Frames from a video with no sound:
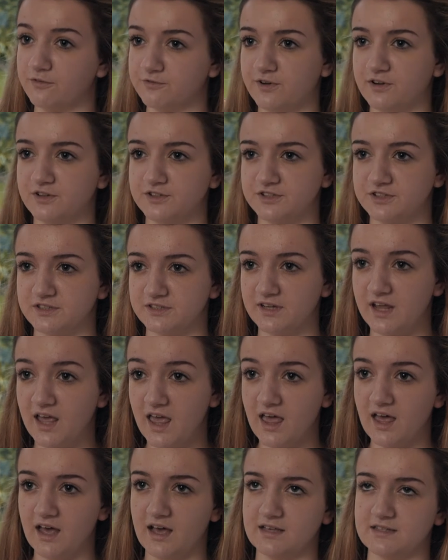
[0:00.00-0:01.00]
function
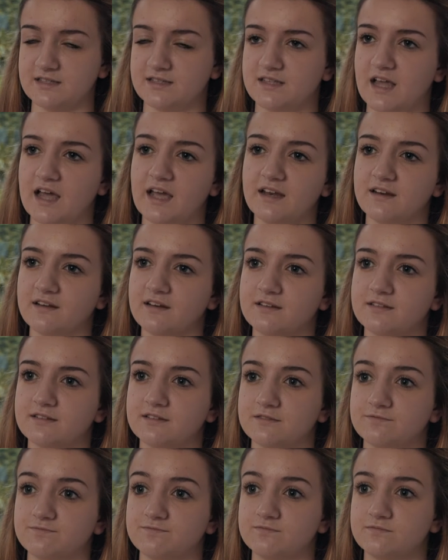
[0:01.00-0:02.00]
has stayed at
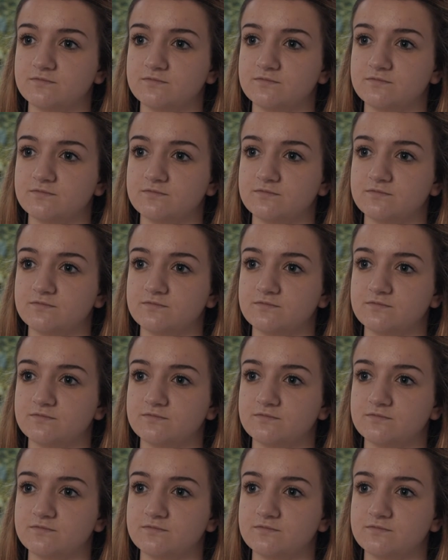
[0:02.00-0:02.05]
the